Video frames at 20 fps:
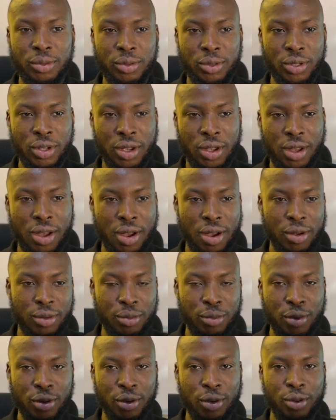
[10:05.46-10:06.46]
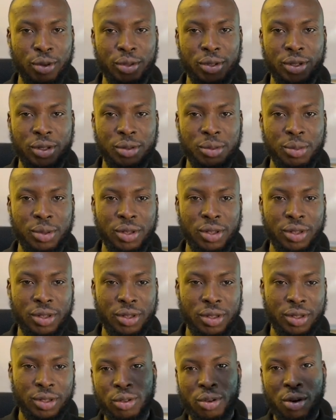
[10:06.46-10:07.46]
check out
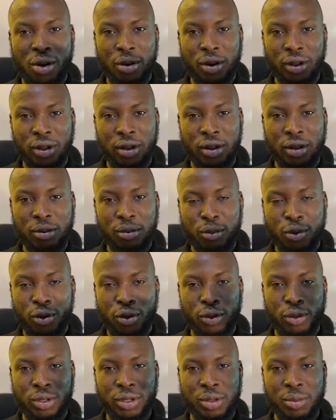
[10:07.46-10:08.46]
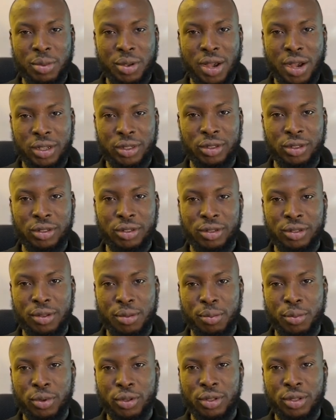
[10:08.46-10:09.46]
MongoDB. Currently, MongoDB actually
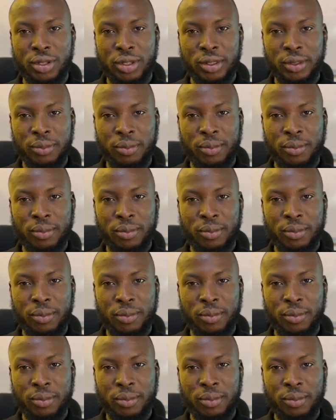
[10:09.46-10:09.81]
supports